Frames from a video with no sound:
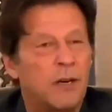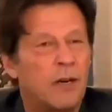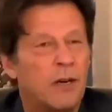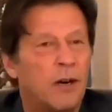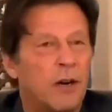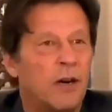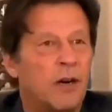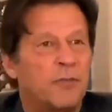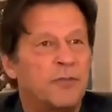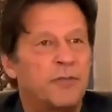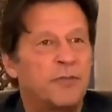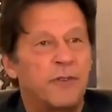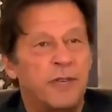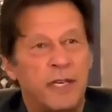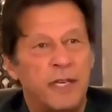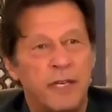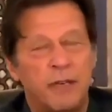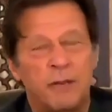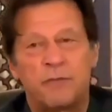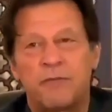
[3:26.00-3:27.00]
of
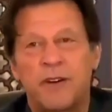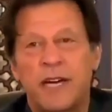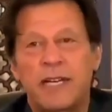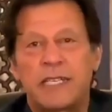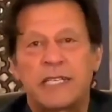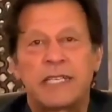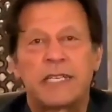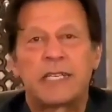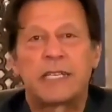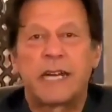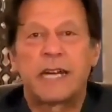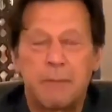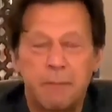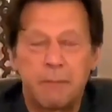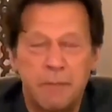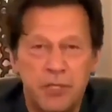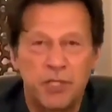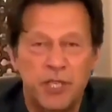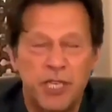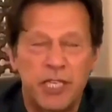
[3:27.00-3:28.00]
uh, fighting
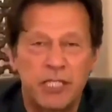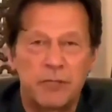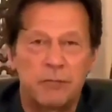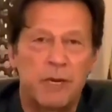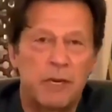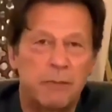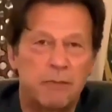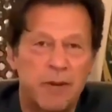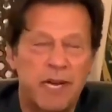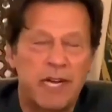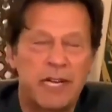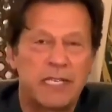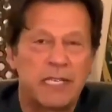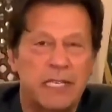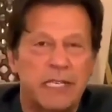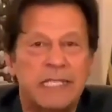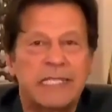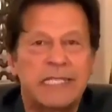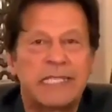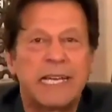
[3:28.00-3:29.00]
climate change by
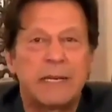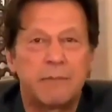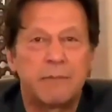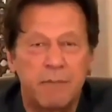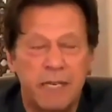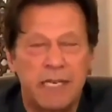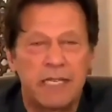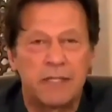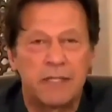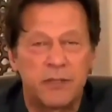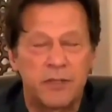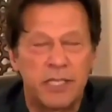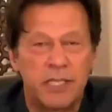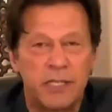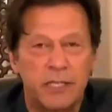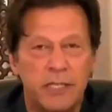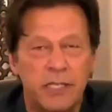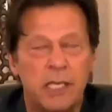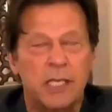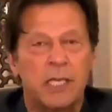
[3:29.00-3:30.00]
planting 10 billion
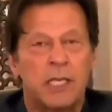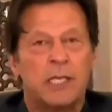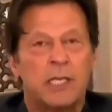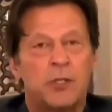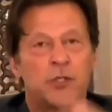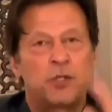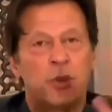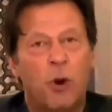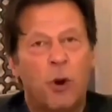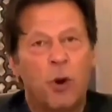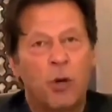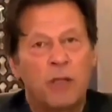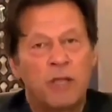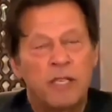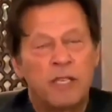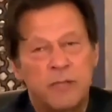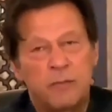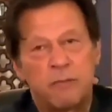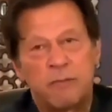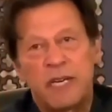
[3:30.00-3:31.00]
trees. So all
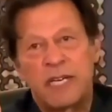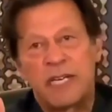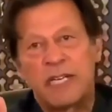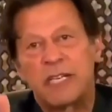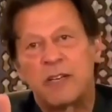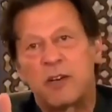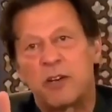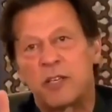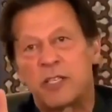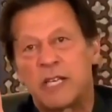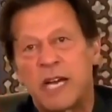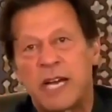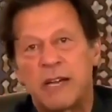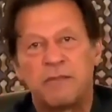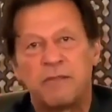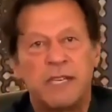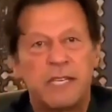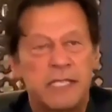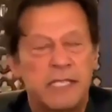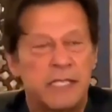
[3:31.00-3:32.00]
this money got
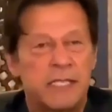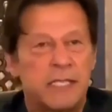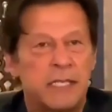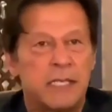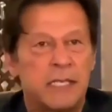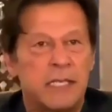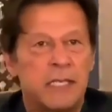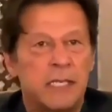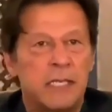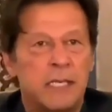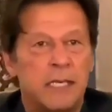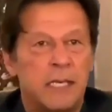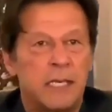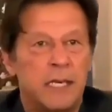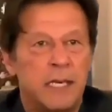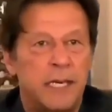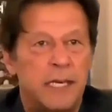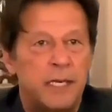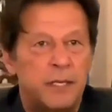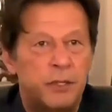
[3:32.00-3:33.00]
diverted
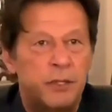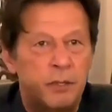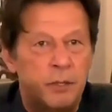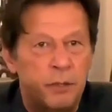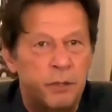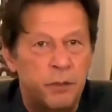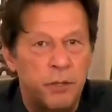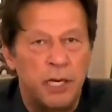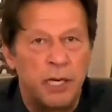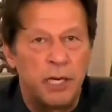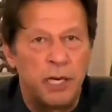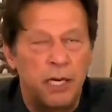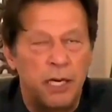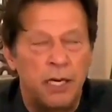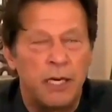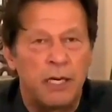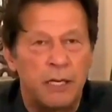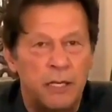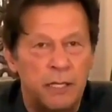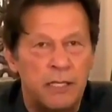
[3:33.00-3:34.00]
into
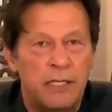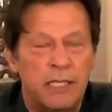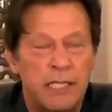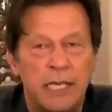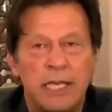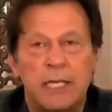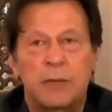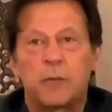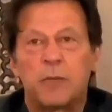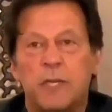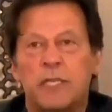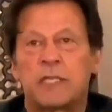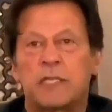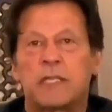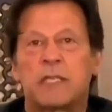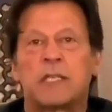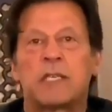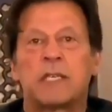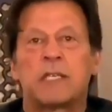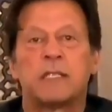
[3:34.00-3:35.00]
uh, dealing
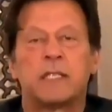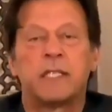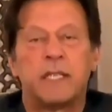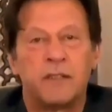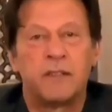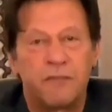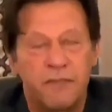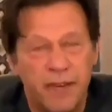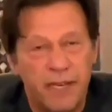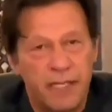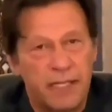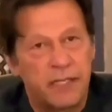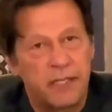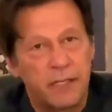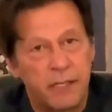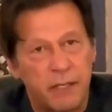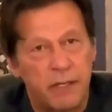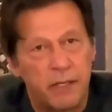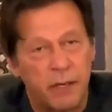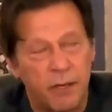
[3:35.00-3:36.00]
with uh, the
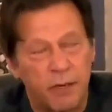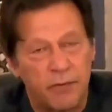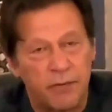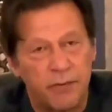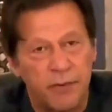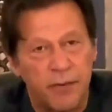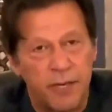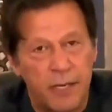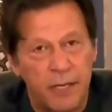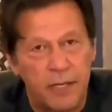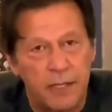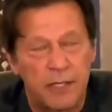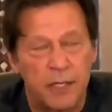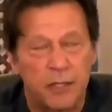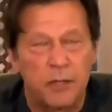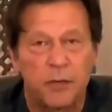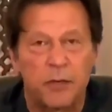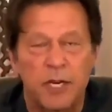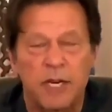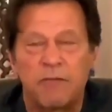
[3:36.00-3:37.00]
effects of uh, the
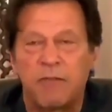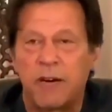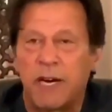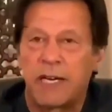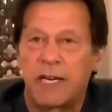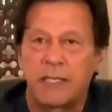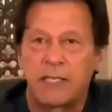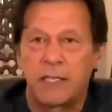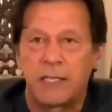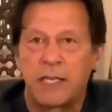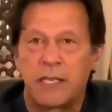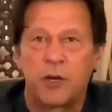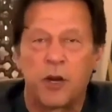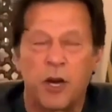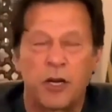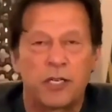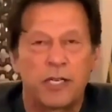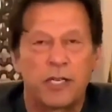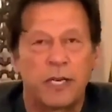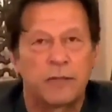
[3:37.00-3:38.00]
coronavirus
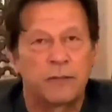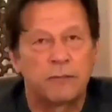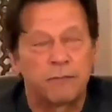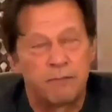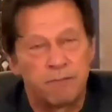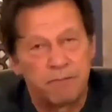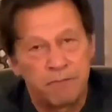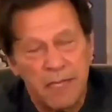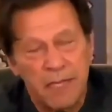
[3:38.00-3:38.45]
lockdown.